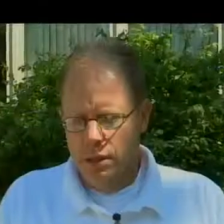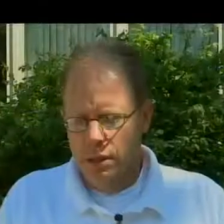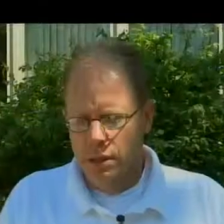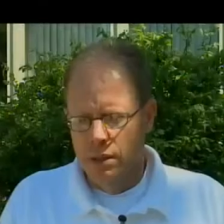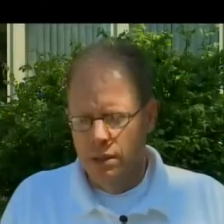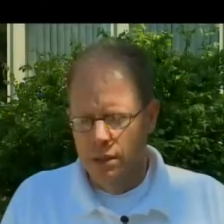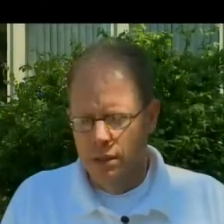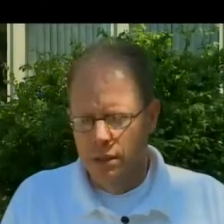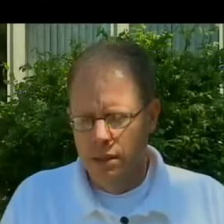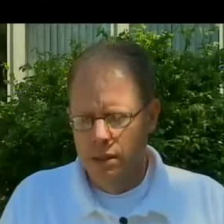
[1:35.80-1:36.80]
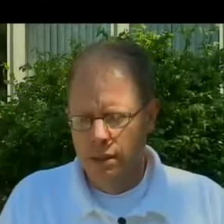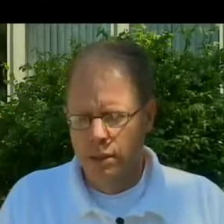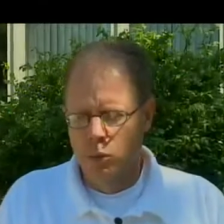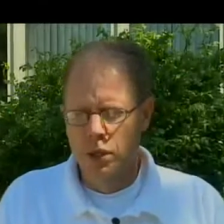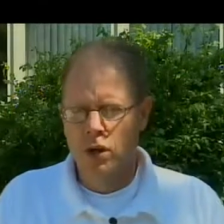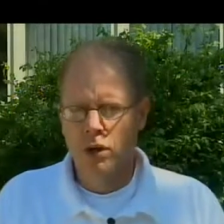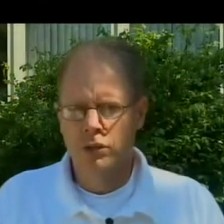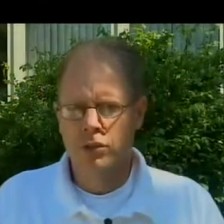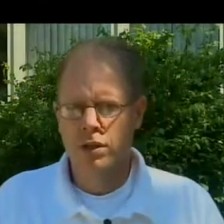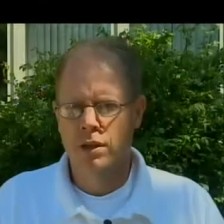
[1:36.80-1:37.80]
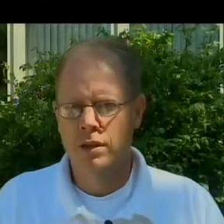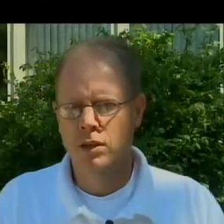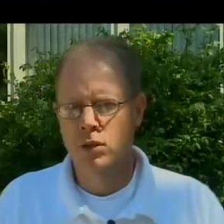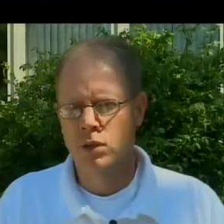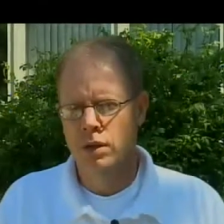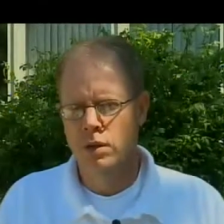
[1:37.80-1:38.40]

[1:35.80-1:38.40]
Fire Inspector Brian Knoll hopes enforcement of the